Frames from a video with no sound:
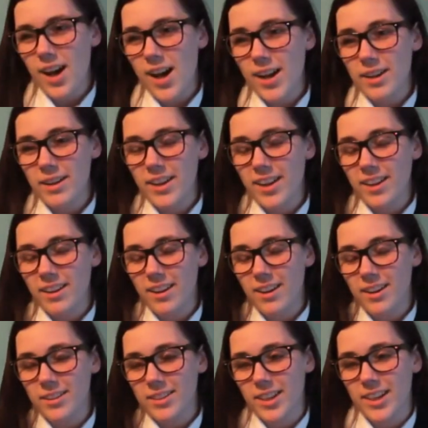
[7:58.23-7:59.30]

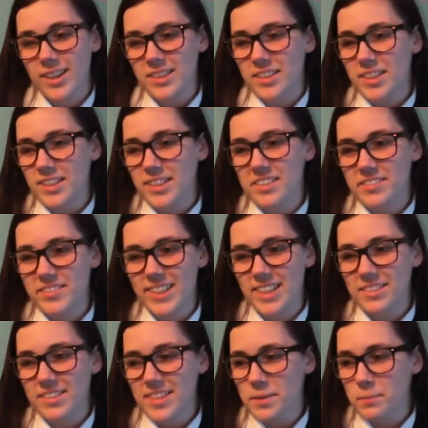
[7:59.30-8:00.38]
Oh gosh, this video is